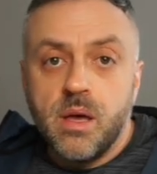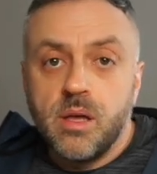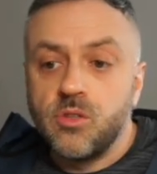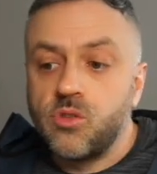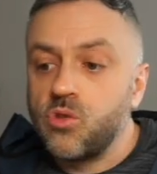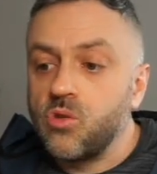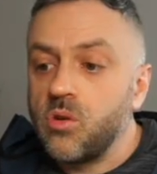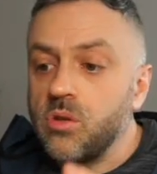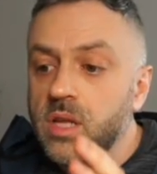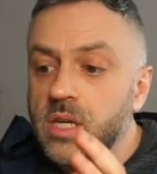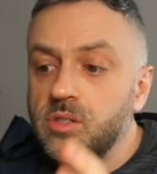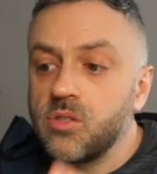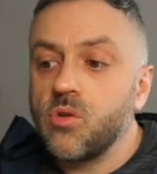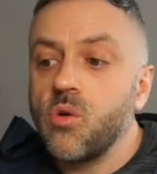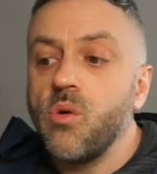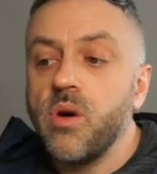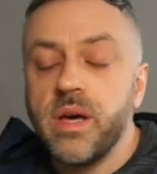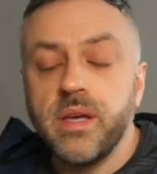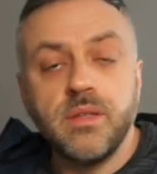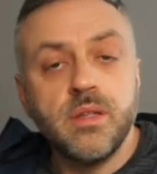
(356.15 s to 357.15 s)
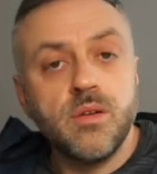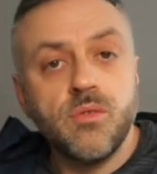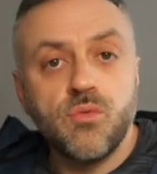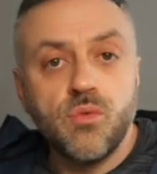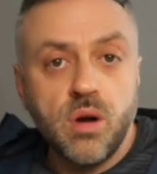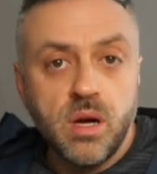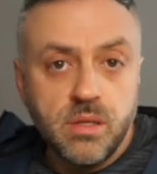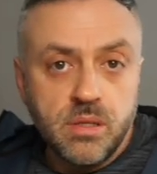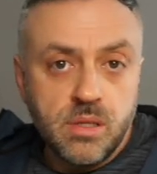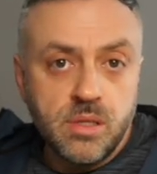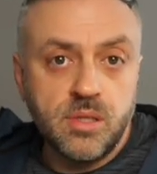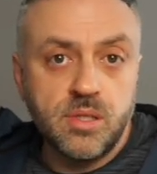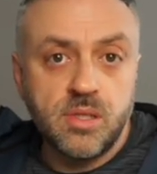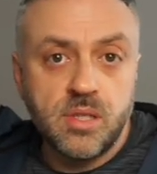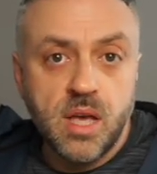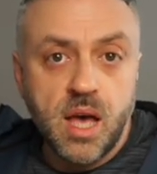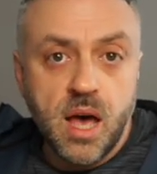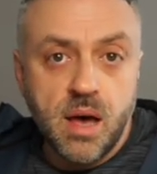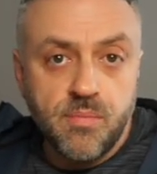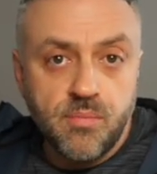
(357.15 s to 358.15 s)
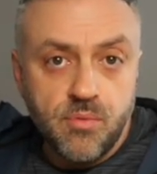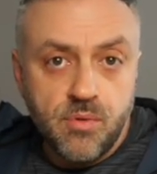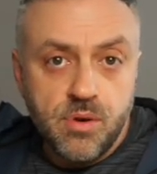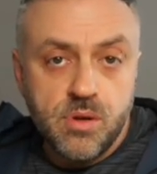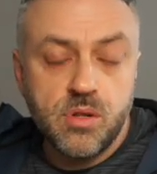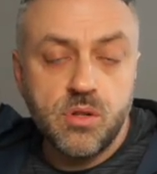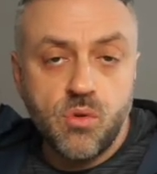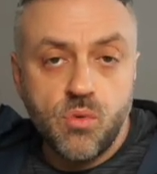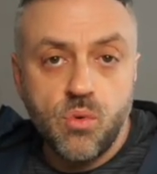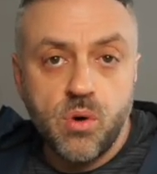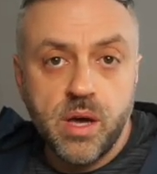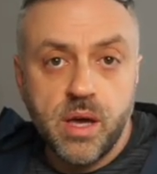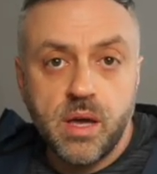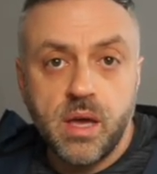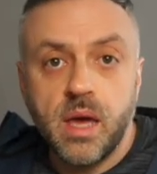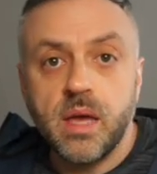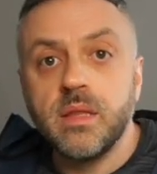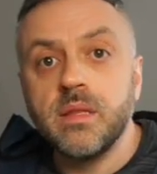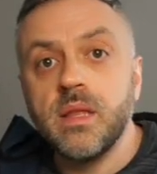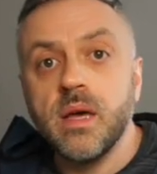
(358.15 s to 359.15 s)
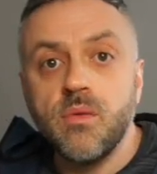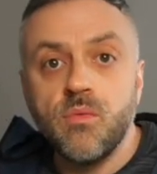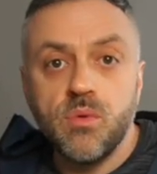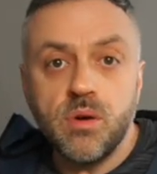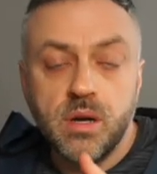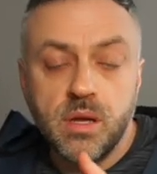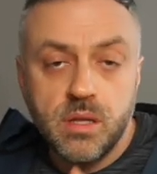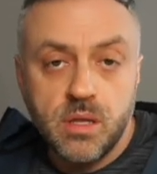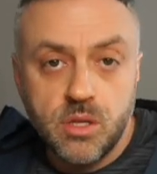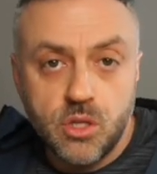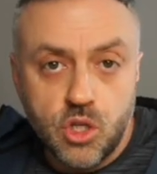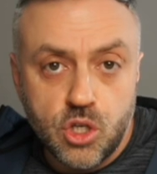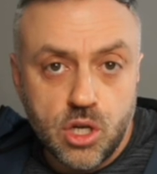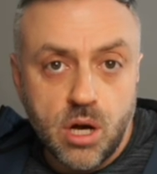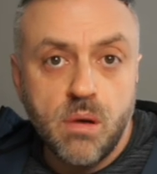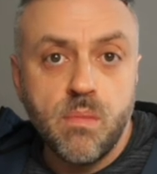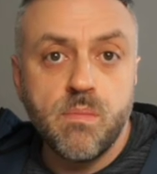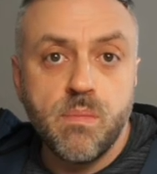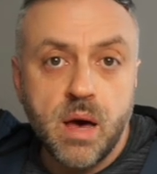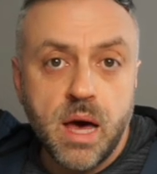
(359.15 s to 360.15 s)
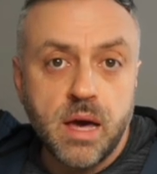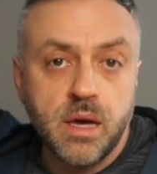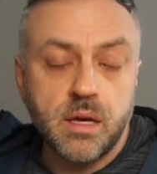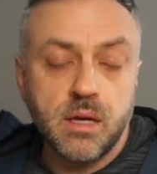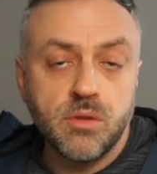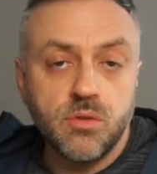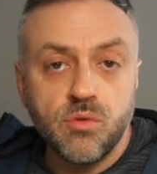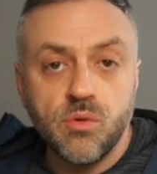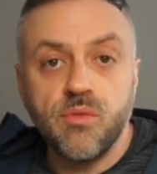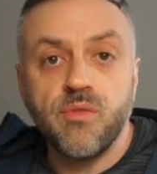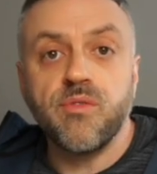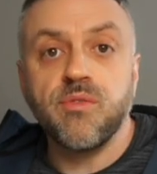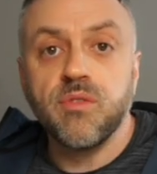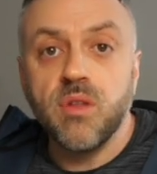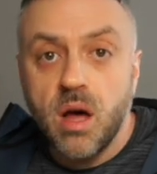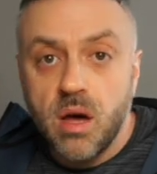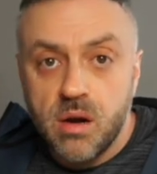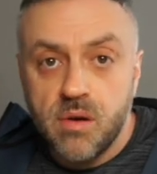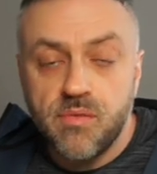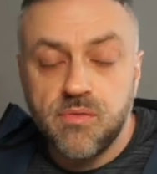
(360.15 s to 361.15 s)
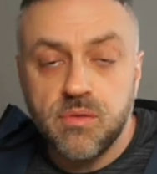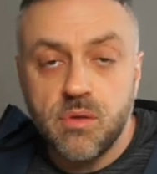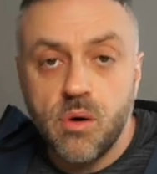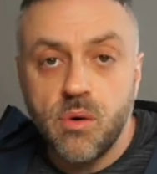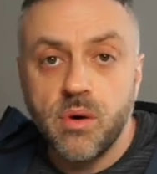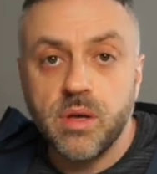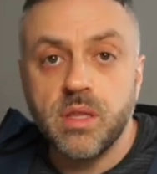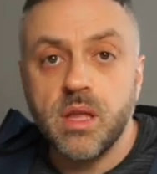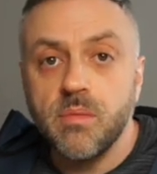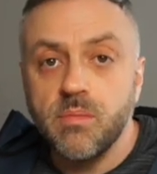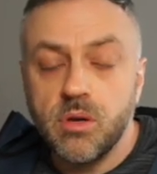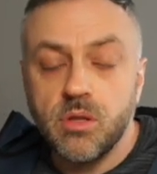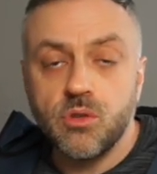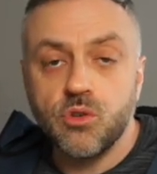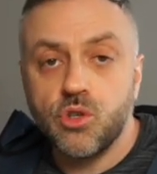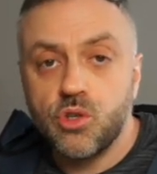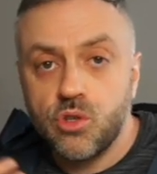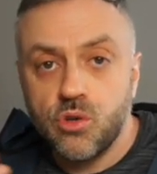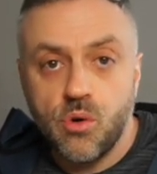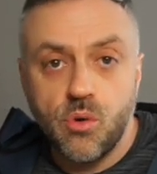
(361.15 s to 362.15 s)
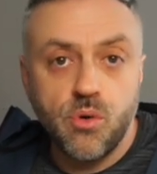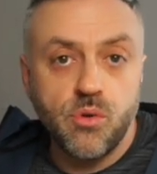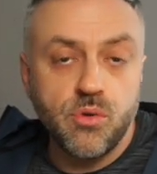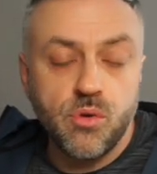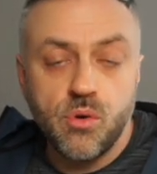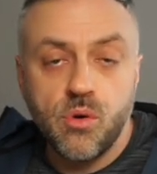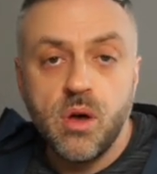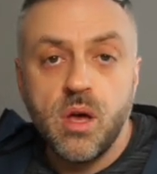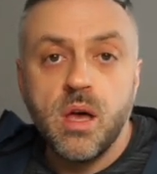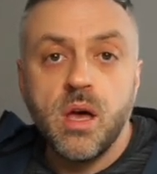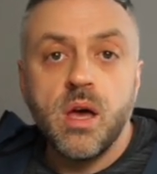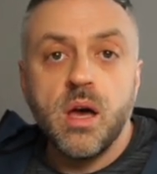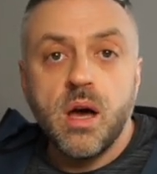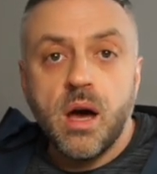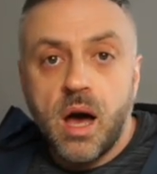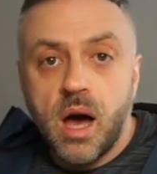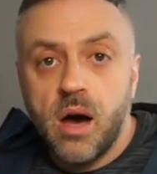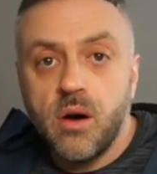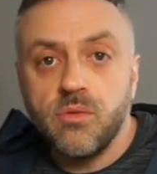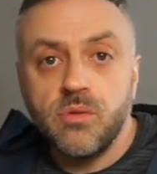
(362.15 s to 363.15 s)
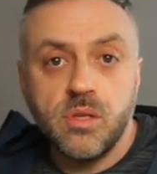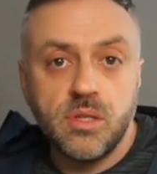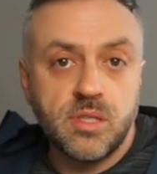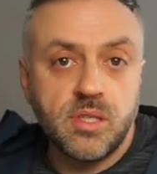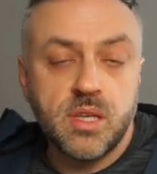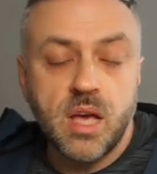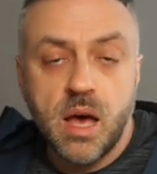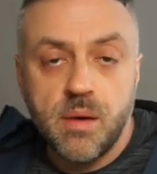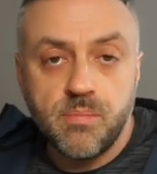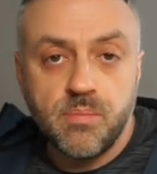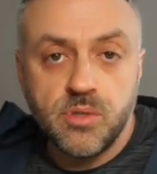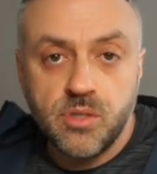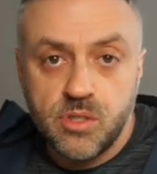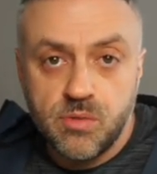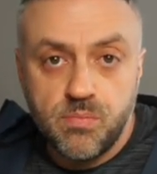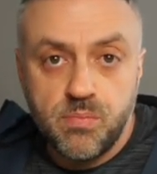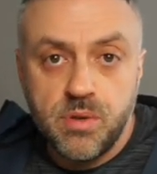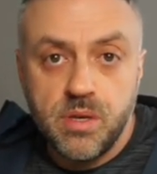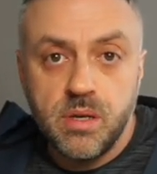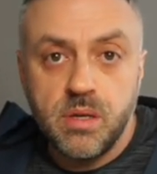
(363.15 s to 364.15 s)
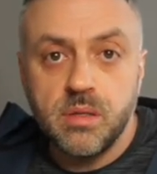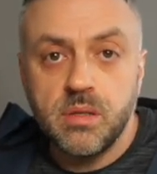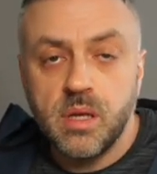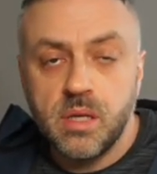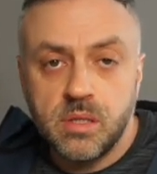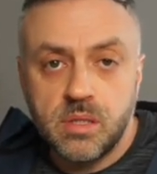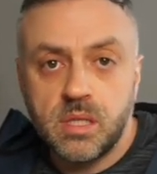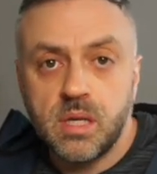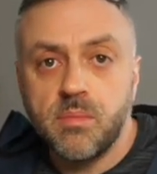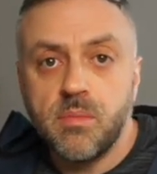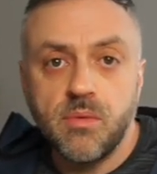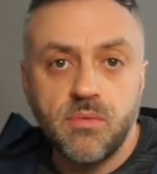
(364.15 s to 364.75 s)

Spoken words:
And so let's go ahead and run this app real quick, and then we're going to jump back into Flutterflow, and I'm going to show you how this app is built and some of